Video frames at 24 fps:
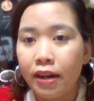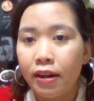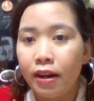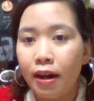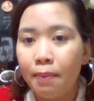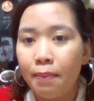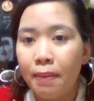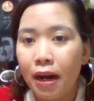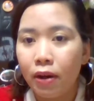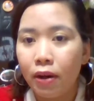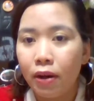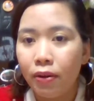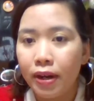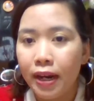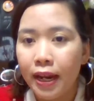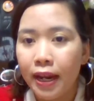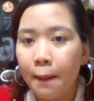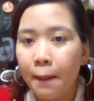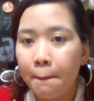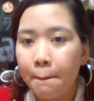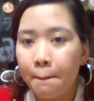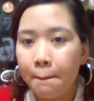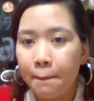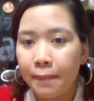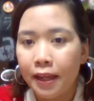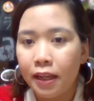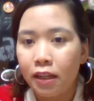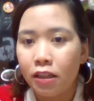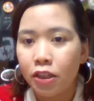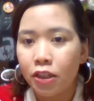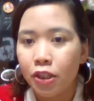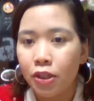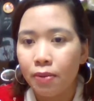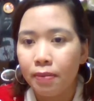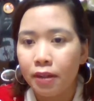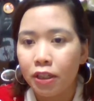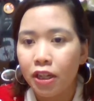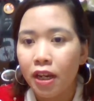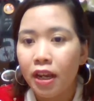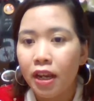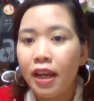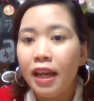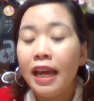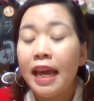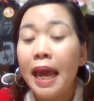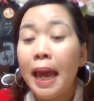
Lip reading: Andra Bago, ne? Thank you so much.